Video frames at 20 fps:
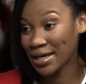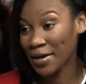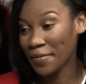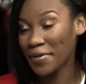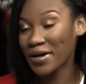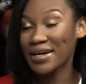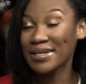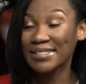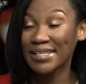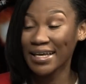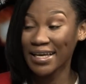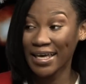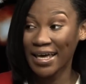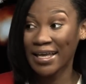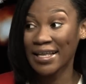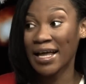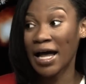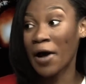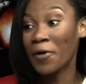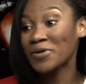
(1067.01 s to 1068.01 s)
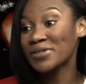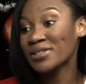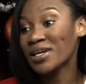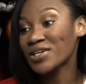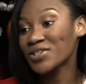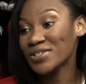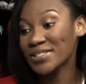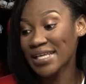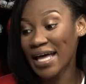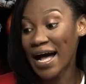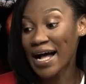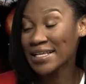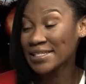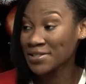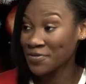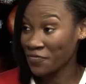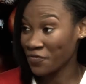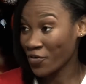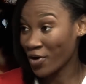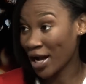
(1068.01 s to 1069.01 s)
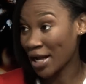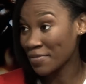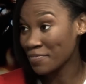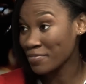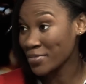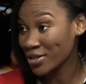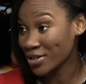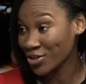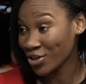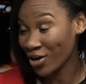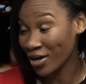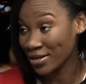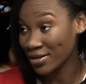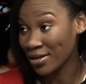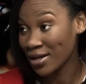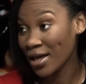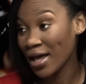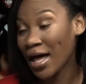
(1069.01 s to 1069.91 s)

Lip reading: Because again, I was not just asking for admission,